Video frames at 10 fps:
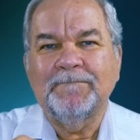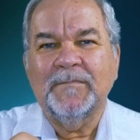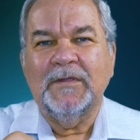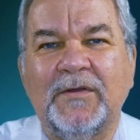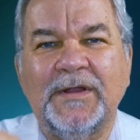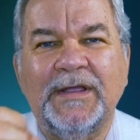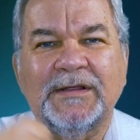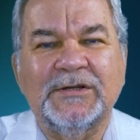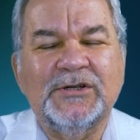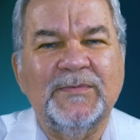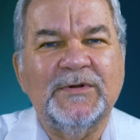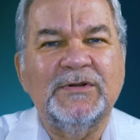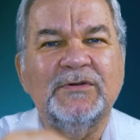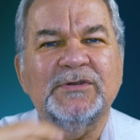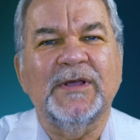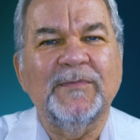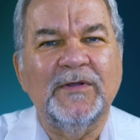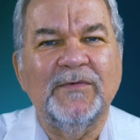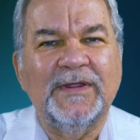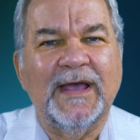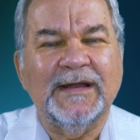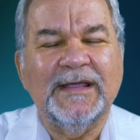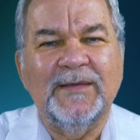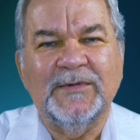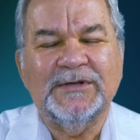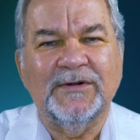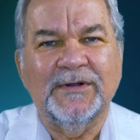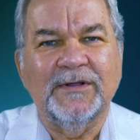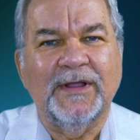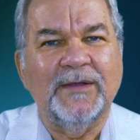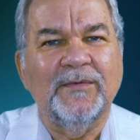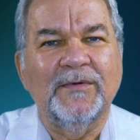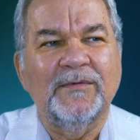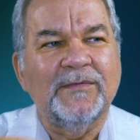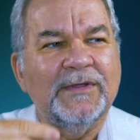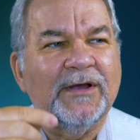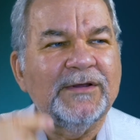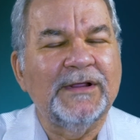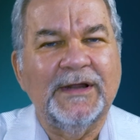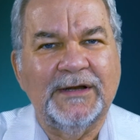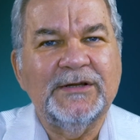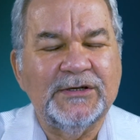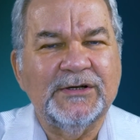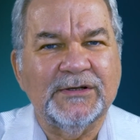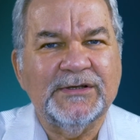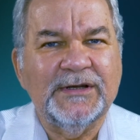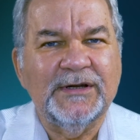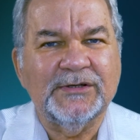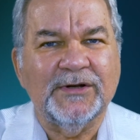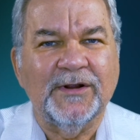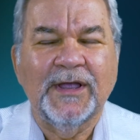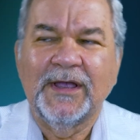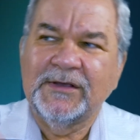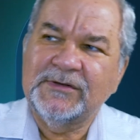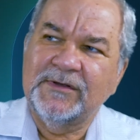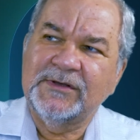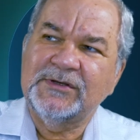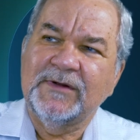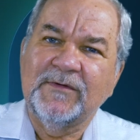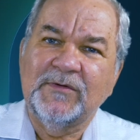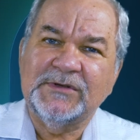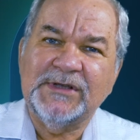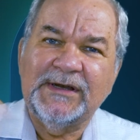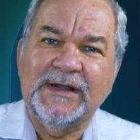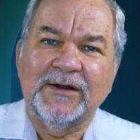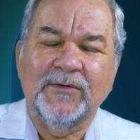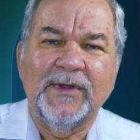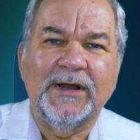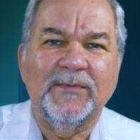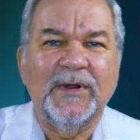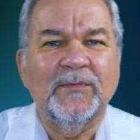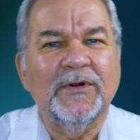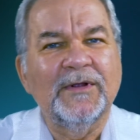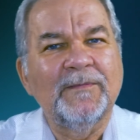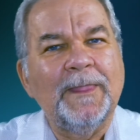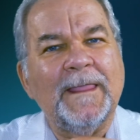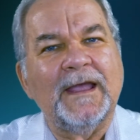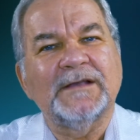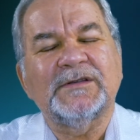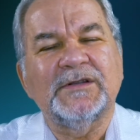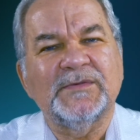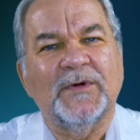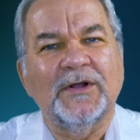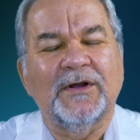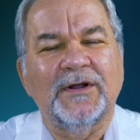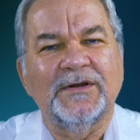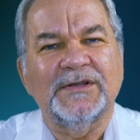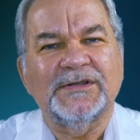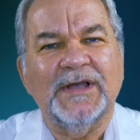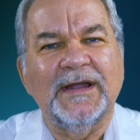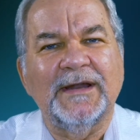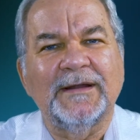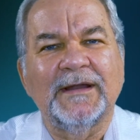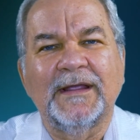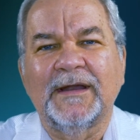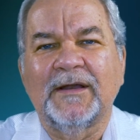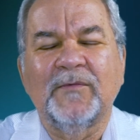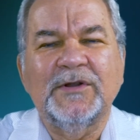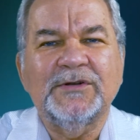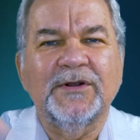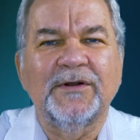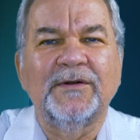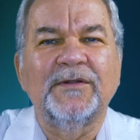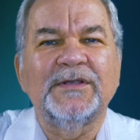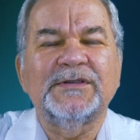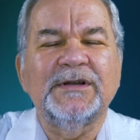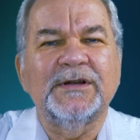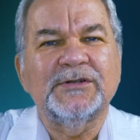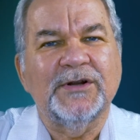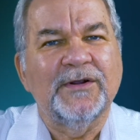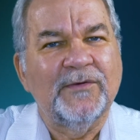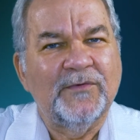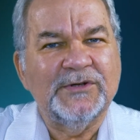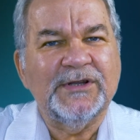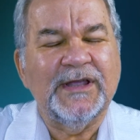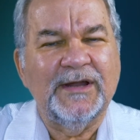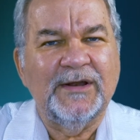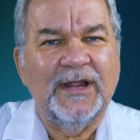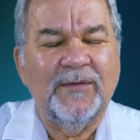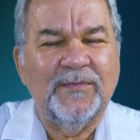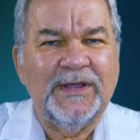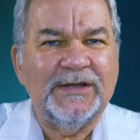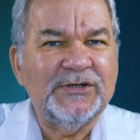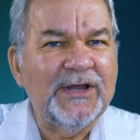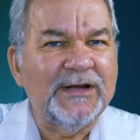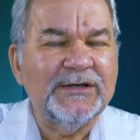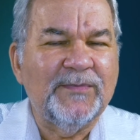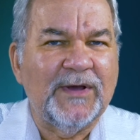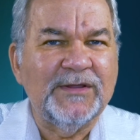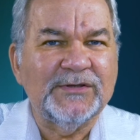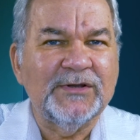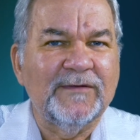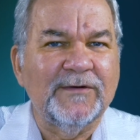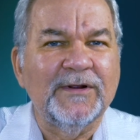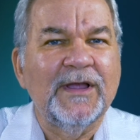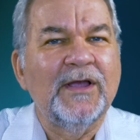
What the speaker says: You can get the chip to do something with that key material, like calculated digital signature, so the server will send down a random number, ask the smart card to sign it, and return the signature, which can then be checked by the server,